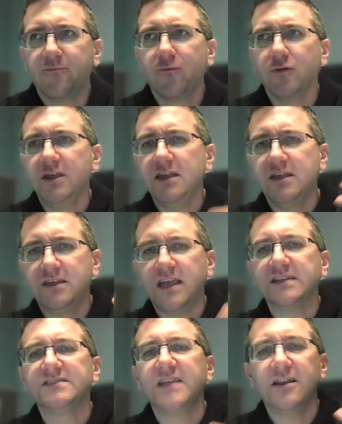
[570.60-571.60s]
the
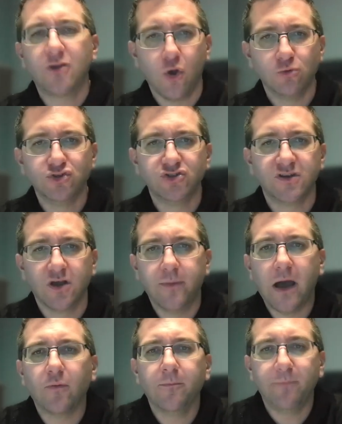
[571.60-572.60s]
Kent State coach to come
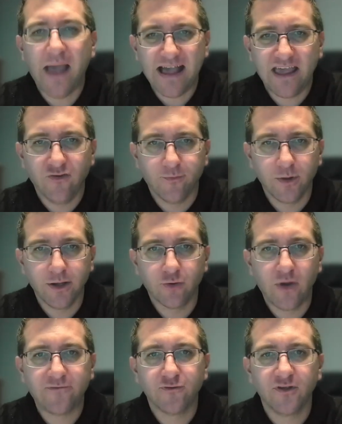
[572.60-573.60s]
out and back his
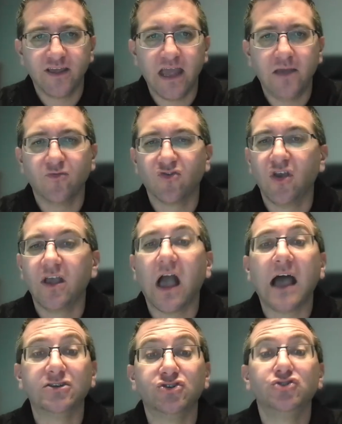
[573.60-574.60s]
player after the game saying,
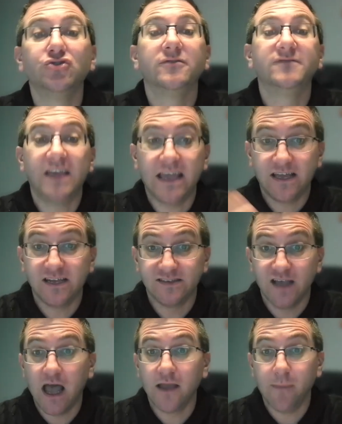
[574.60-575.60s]
"I should have taken a
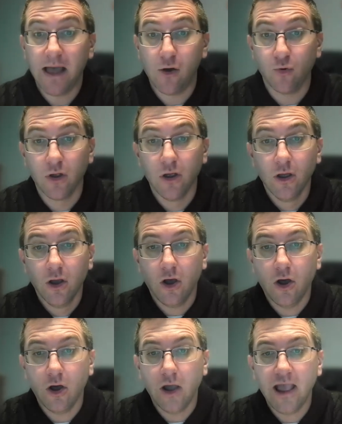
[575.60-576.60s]
timeout
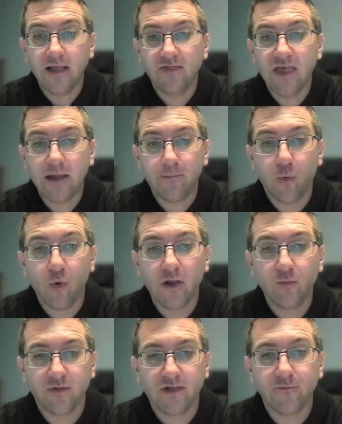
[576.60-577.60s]
at that
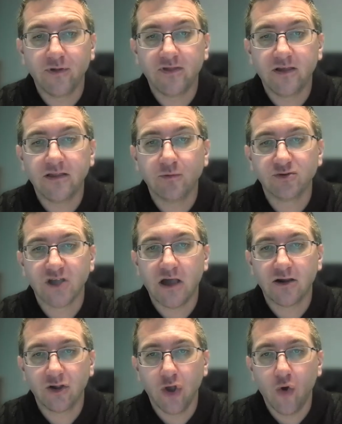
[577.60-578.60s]
point with everything that was
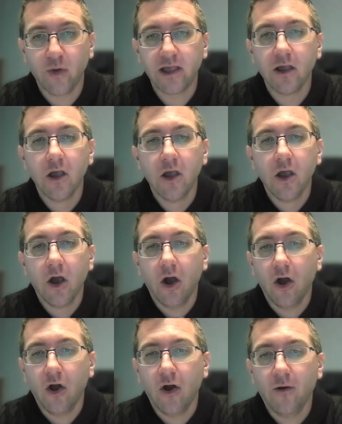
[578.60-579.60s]
ongoing,"
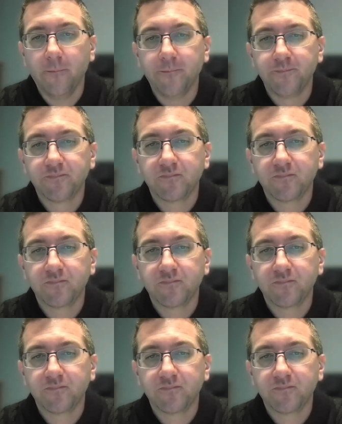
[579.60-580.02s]
good